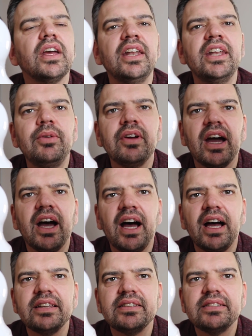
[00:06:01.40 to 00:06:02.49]
And now we've
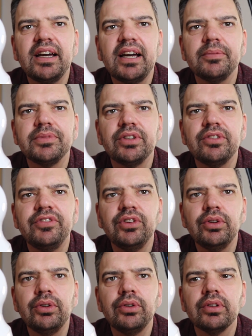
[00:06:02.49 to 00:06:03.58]
got a tap to
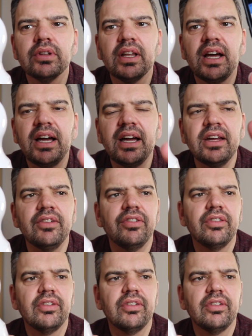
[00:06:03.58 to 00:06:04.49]
view live.